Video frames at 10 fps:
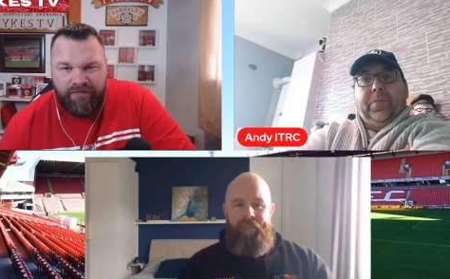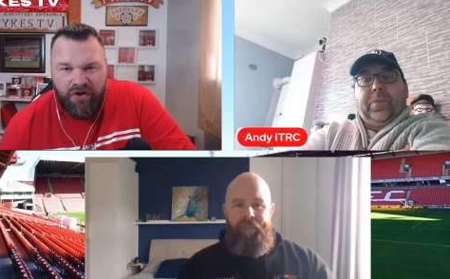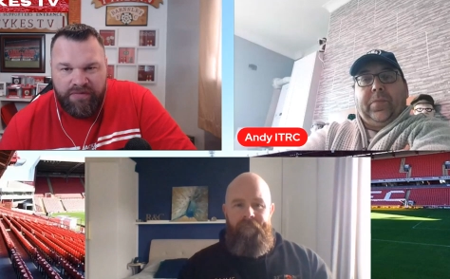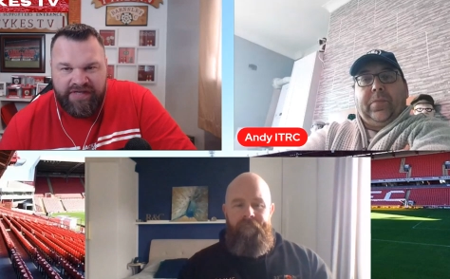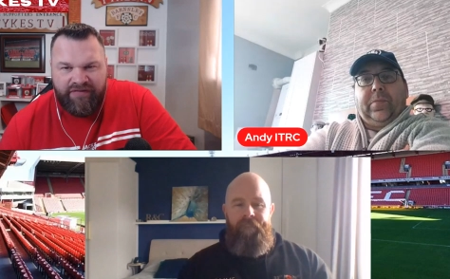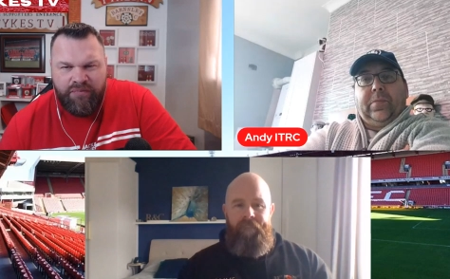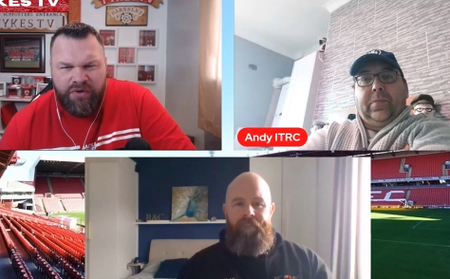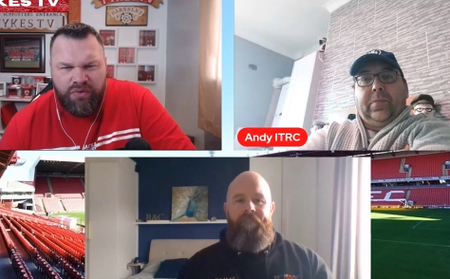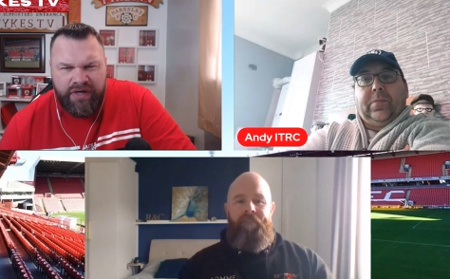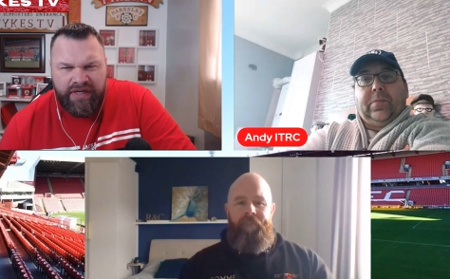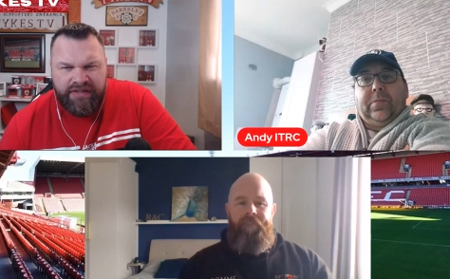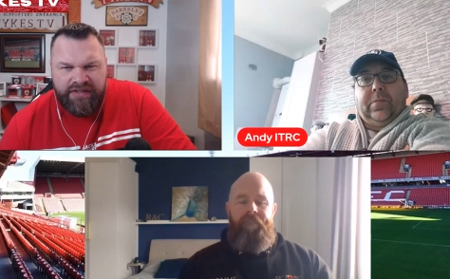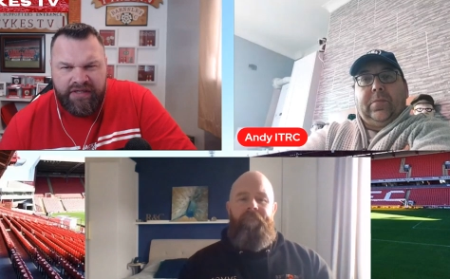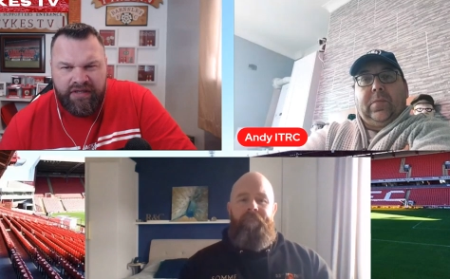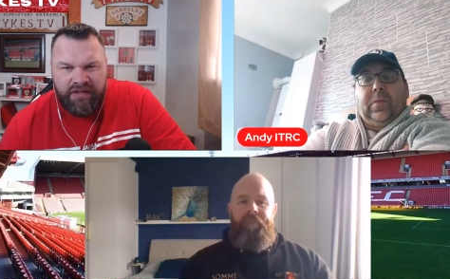Speaker 1: performance. Everybody winning it
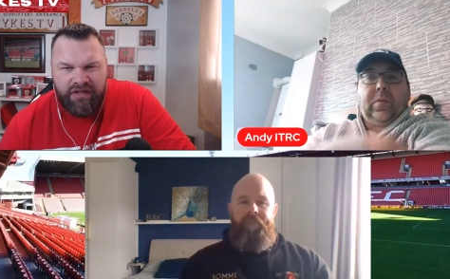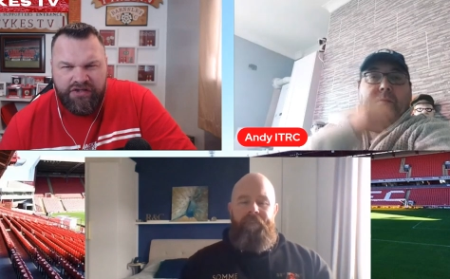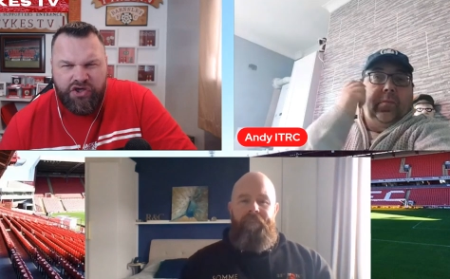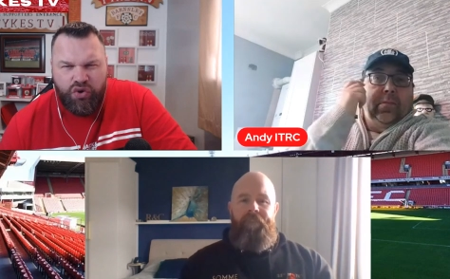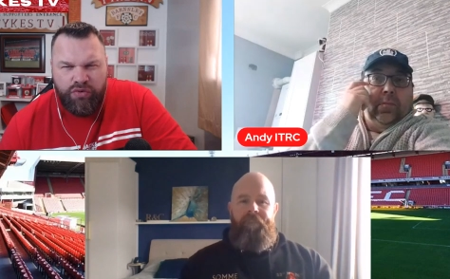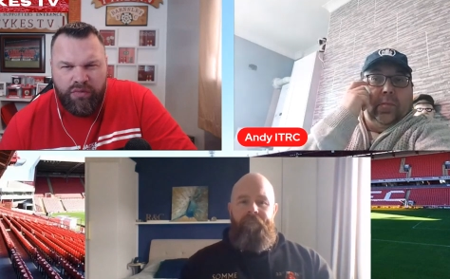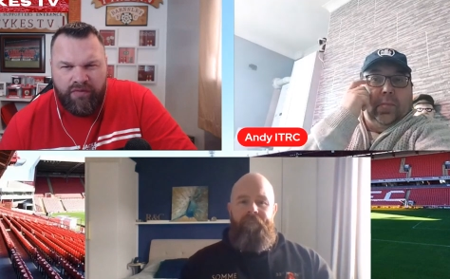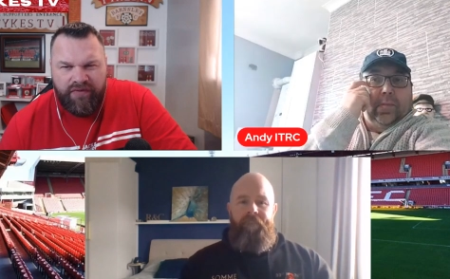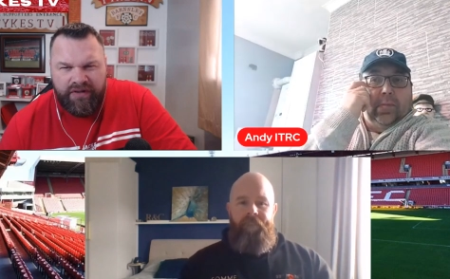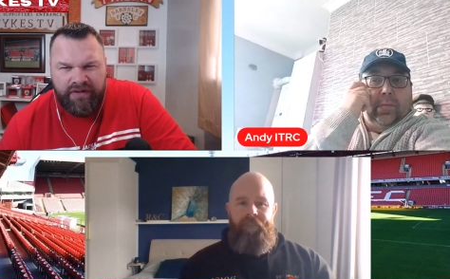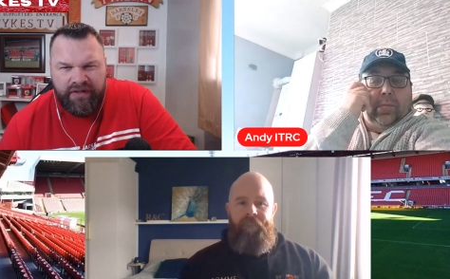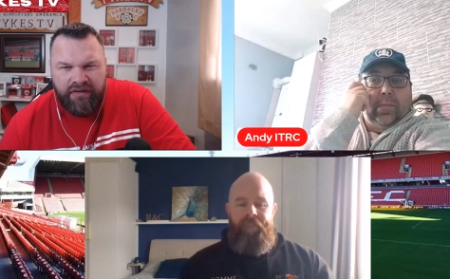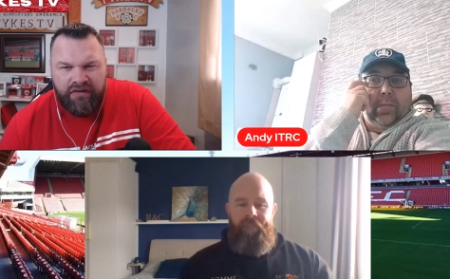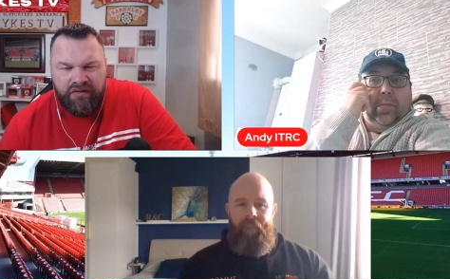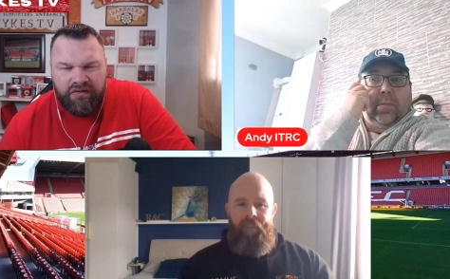is a is a unit, won't we, Andy?
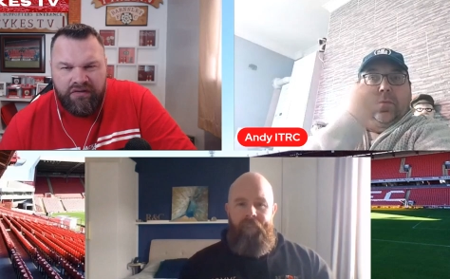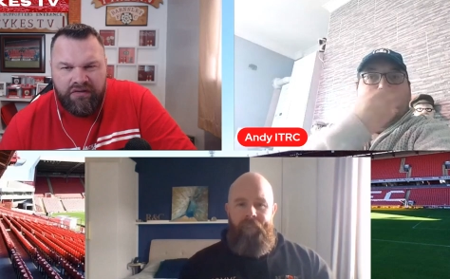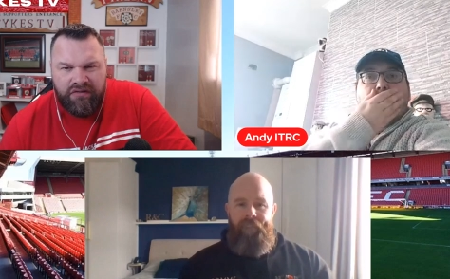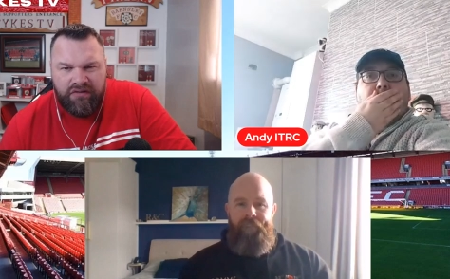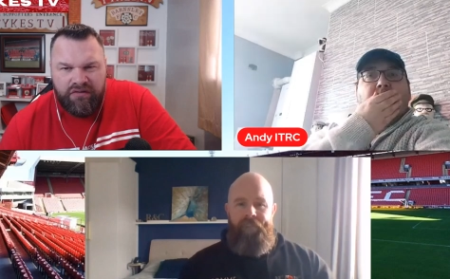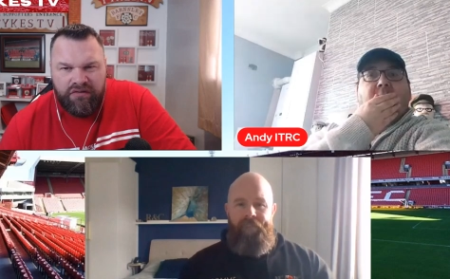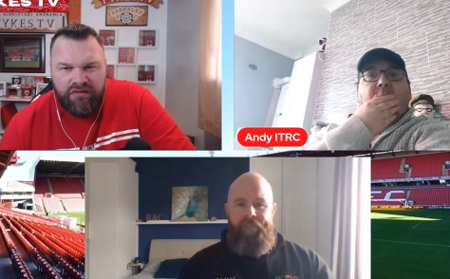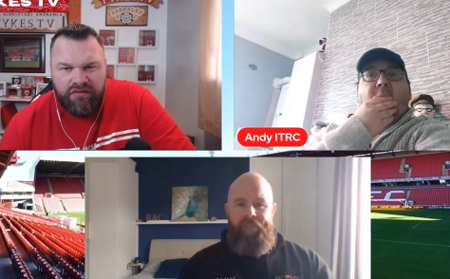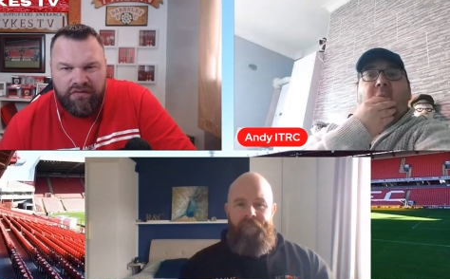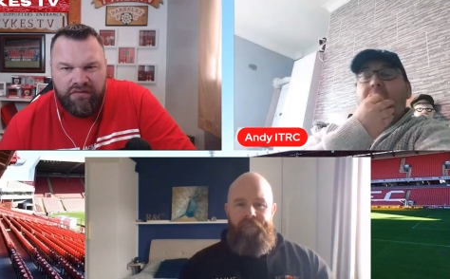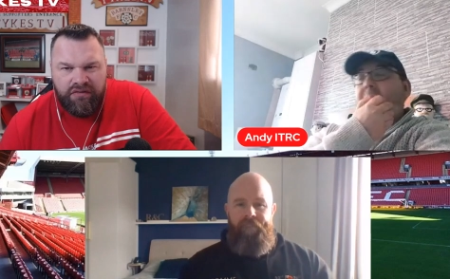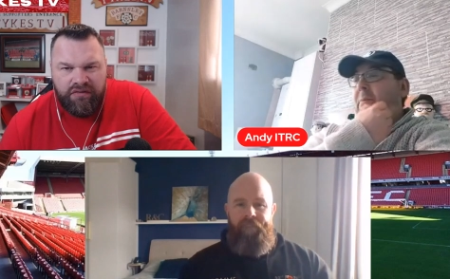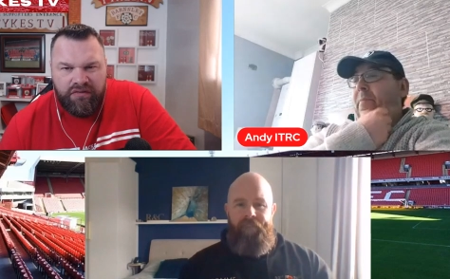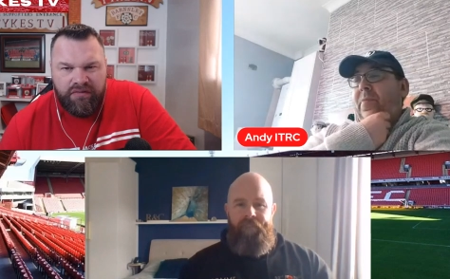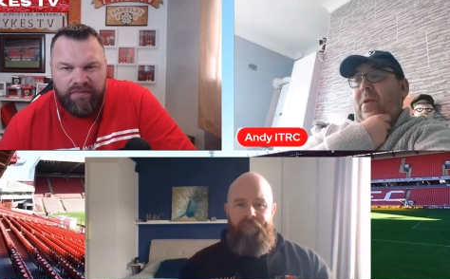
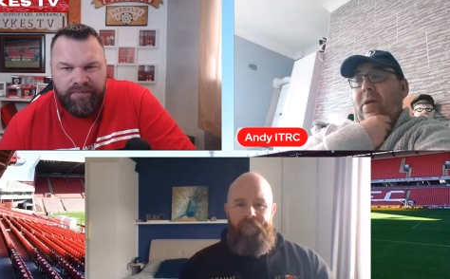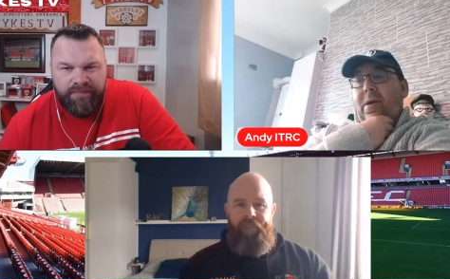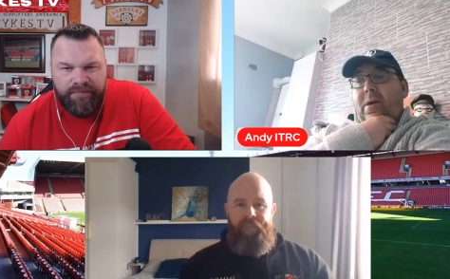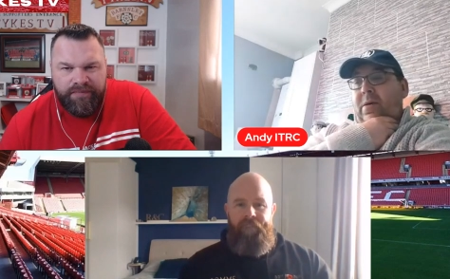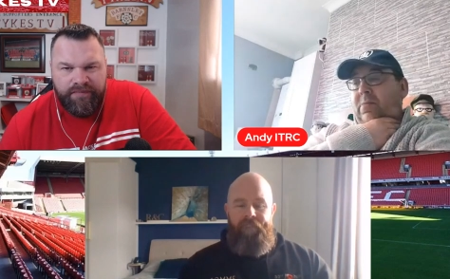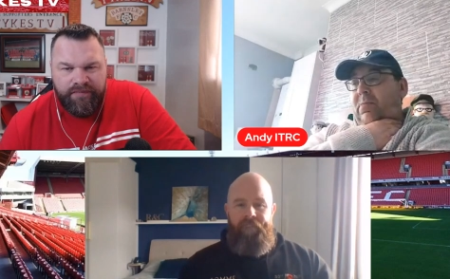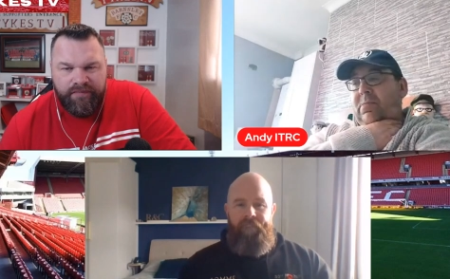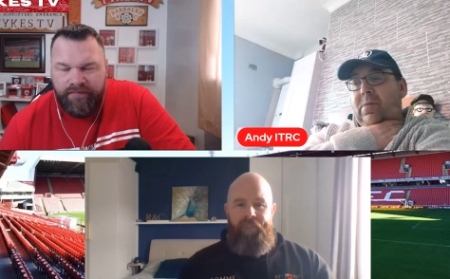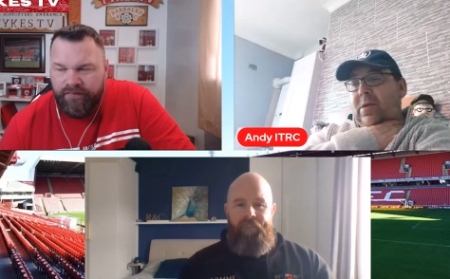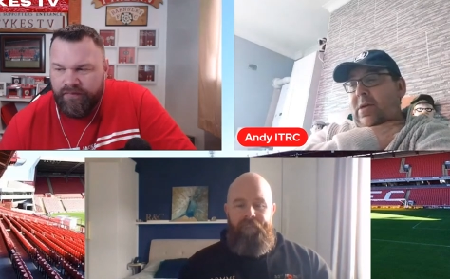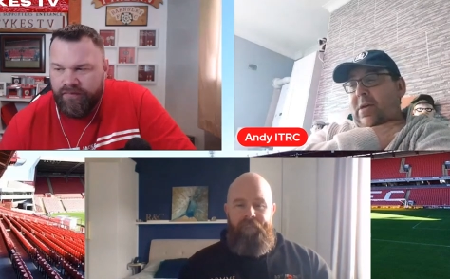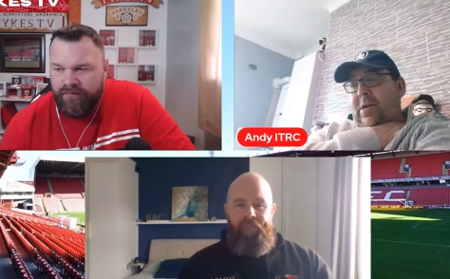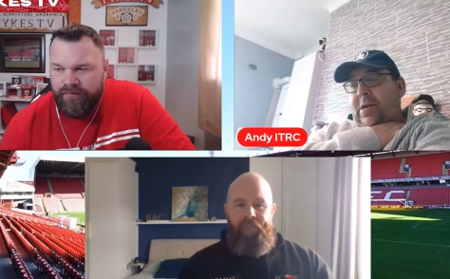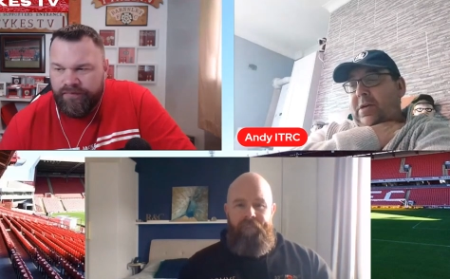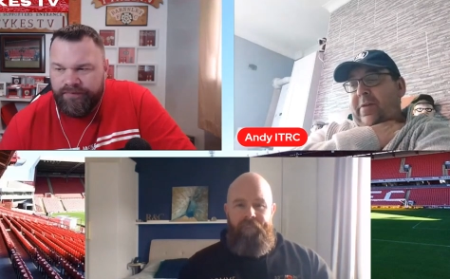
Speaker 2: Yeah. Um,
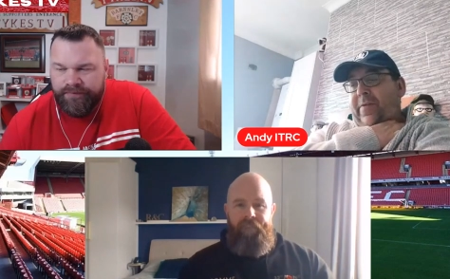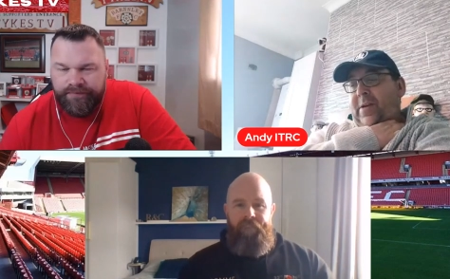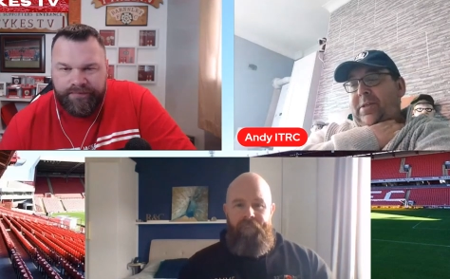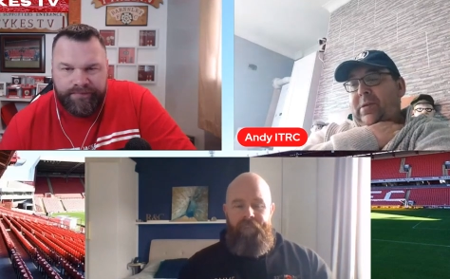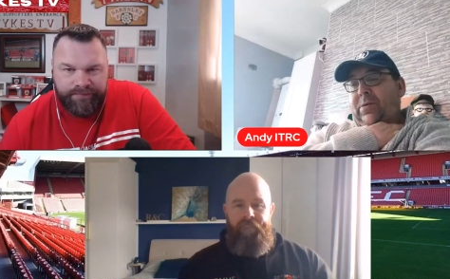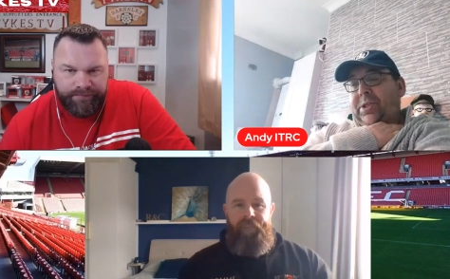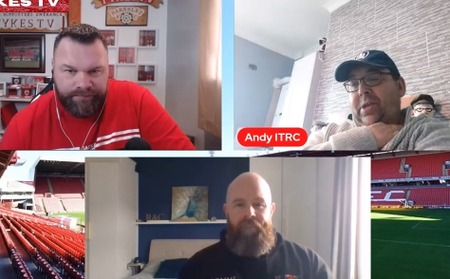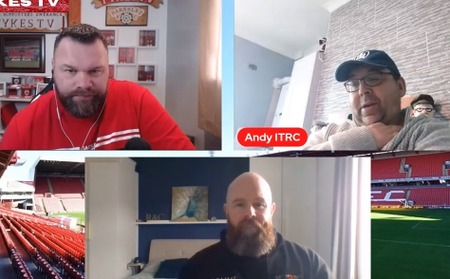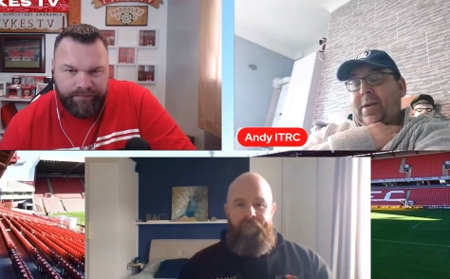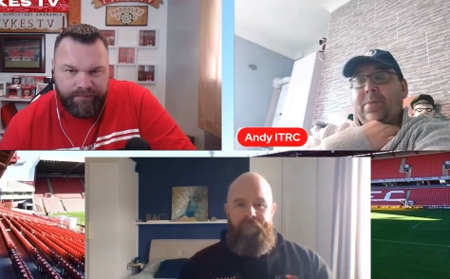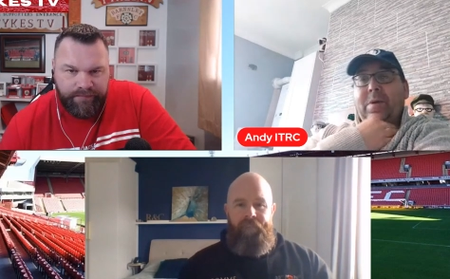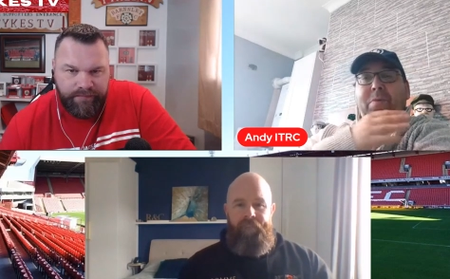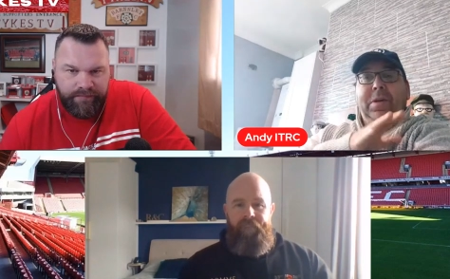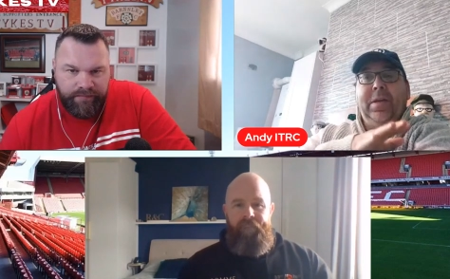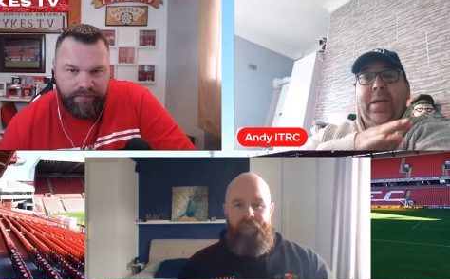defense looks solid. I, I
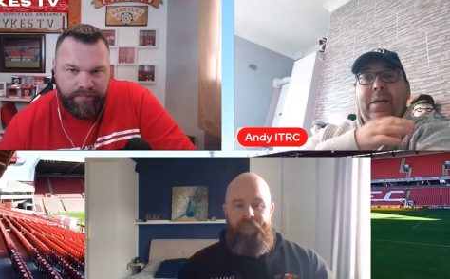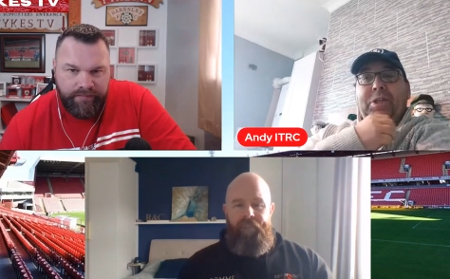want to give a